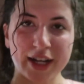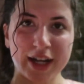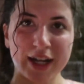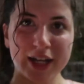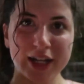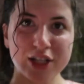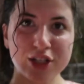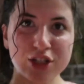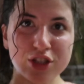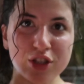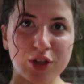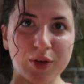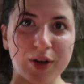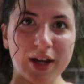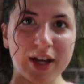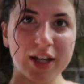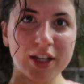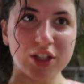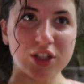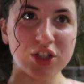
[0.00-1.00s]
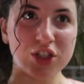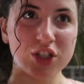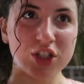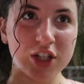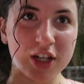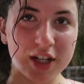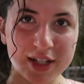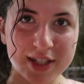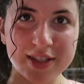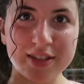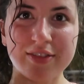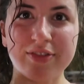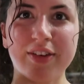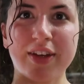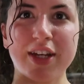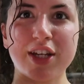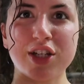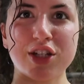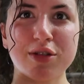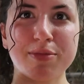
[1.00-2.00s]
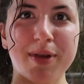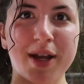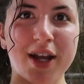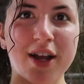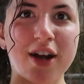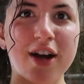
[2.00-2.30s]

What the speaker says: guys, so I just finished my